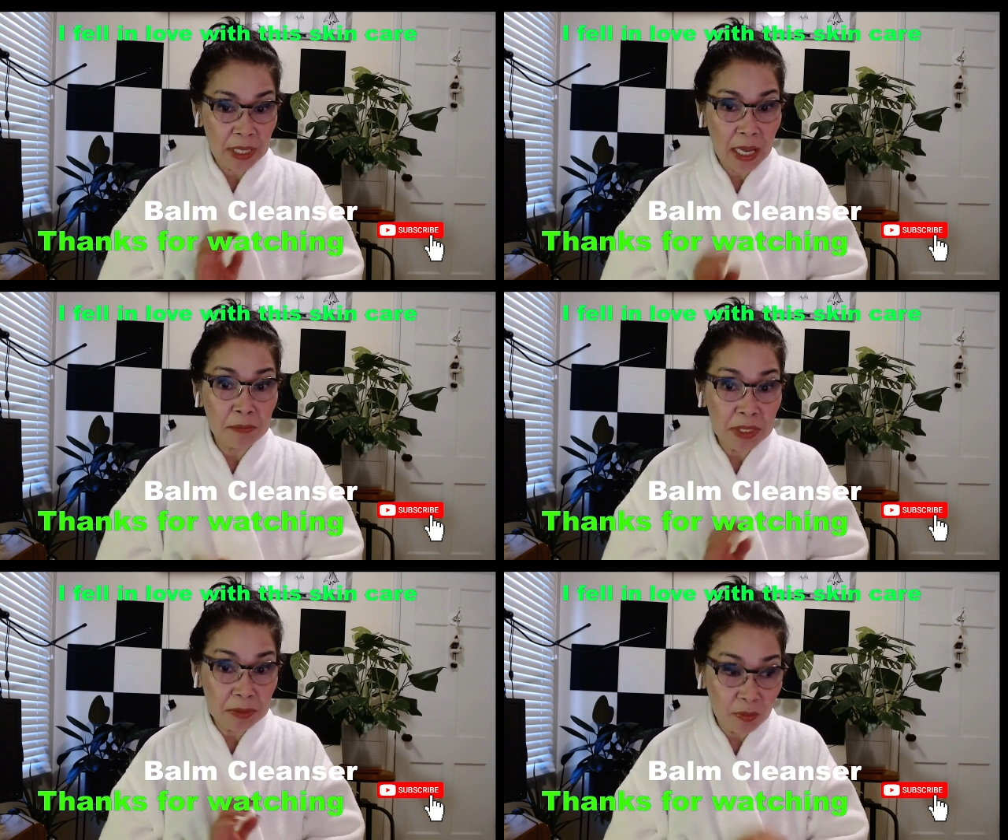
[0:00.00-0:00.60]
I've
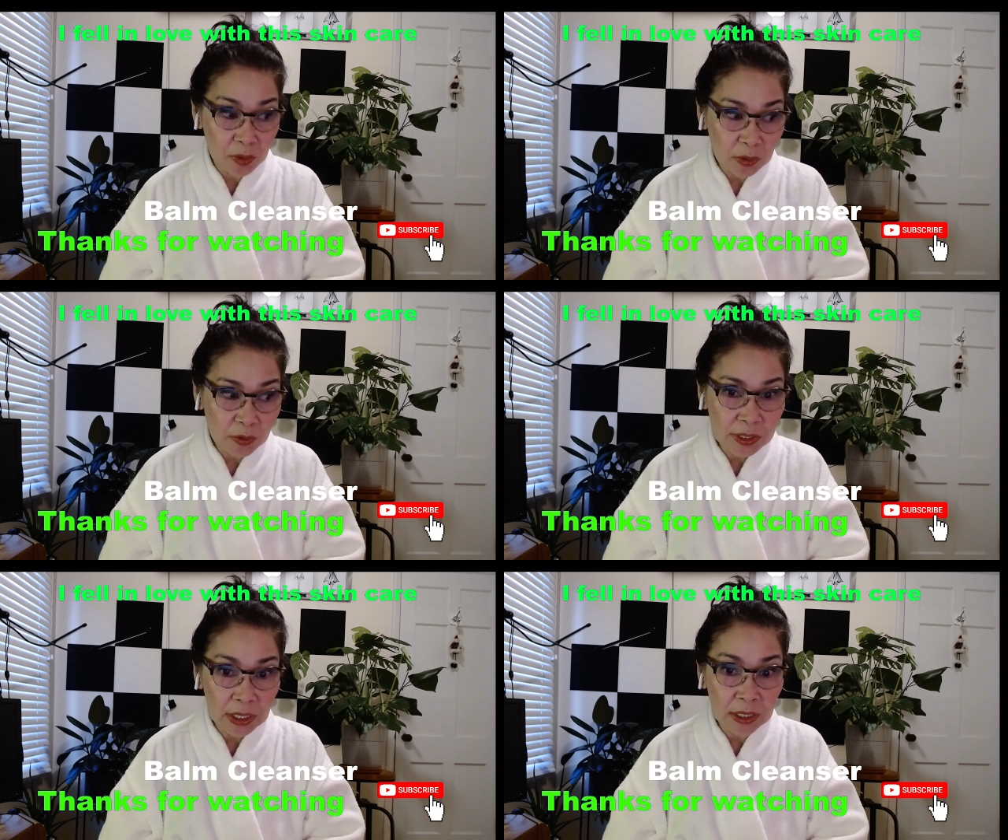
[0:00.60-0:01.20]
been
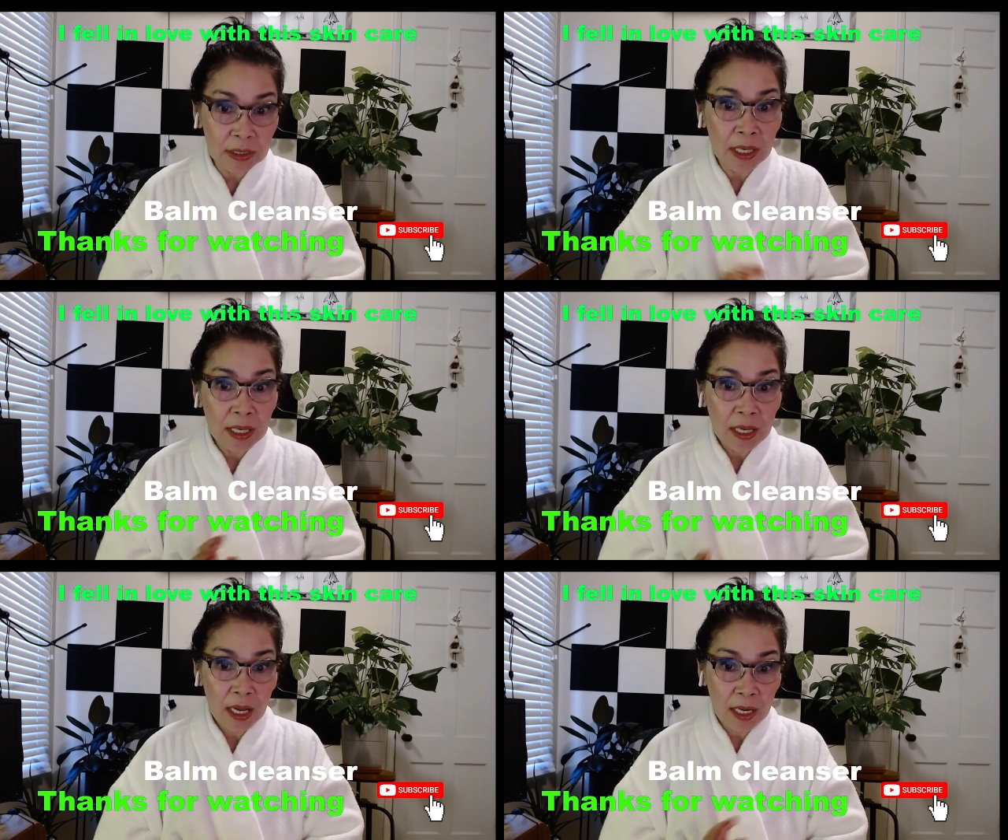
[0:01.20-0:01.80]
using
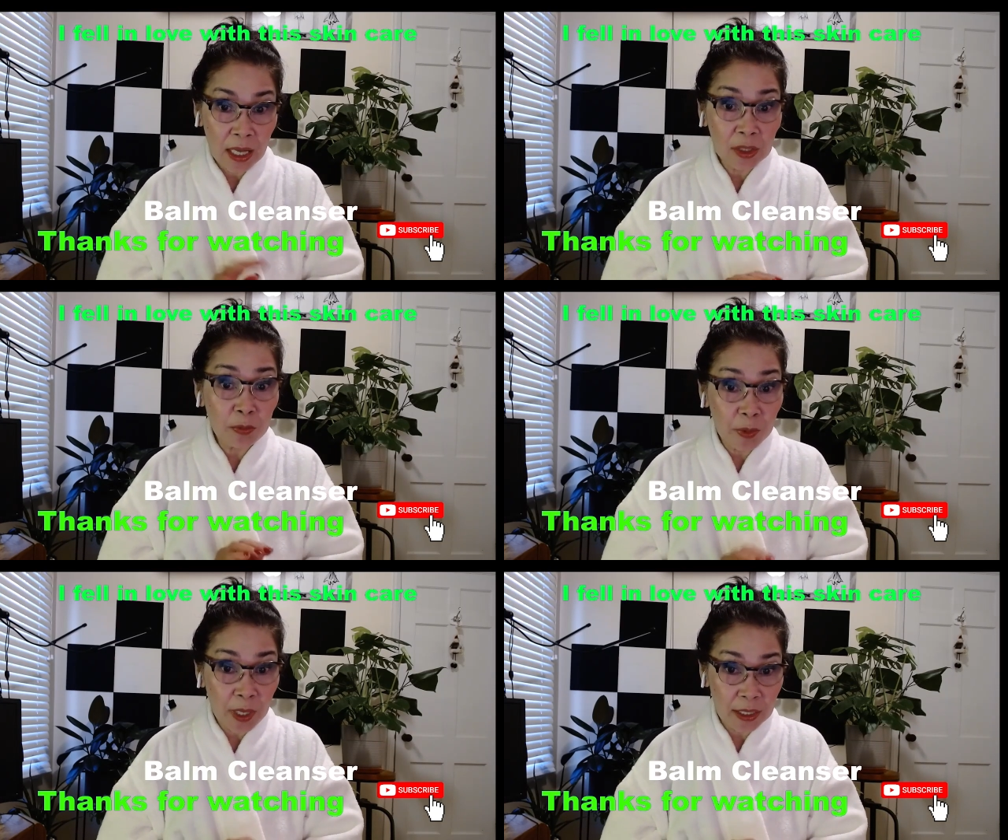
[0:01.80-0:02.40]
a lot of
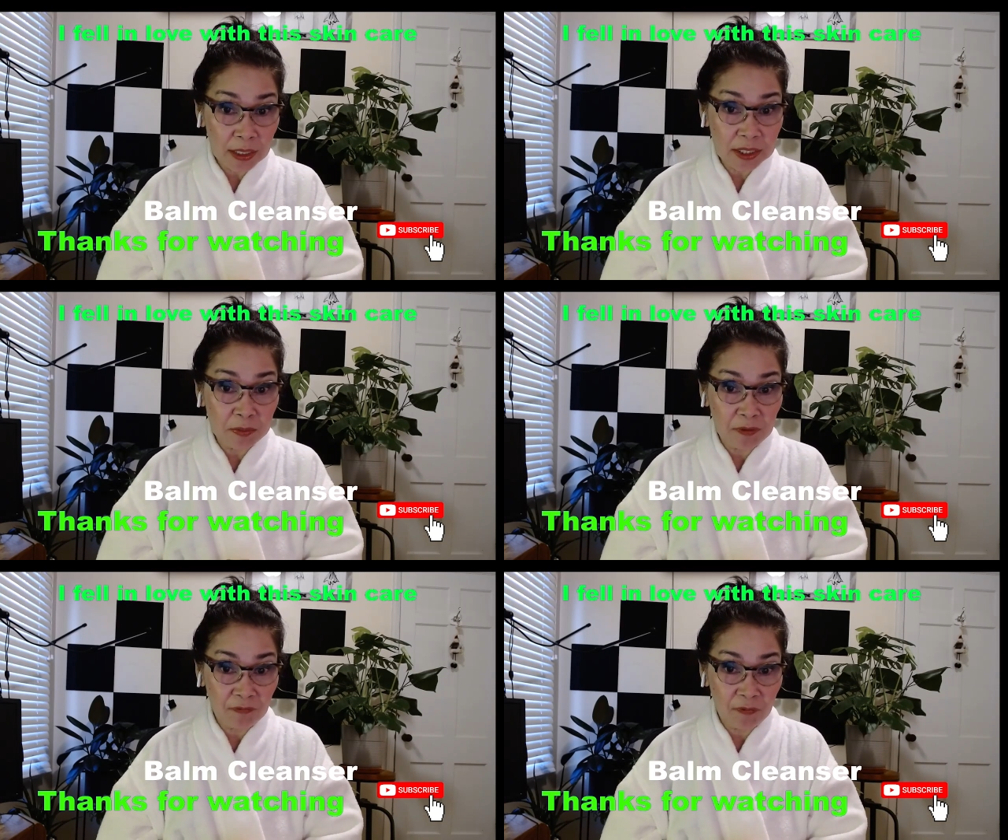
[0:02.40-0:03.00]
products
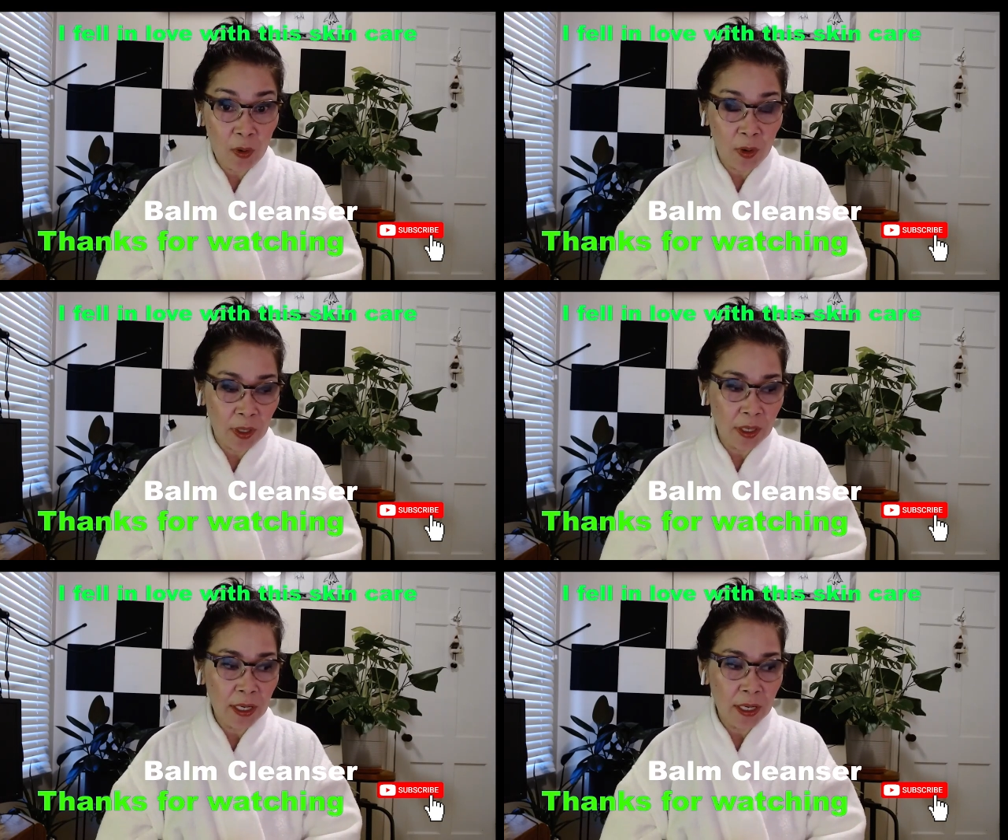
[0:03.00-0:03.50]
before,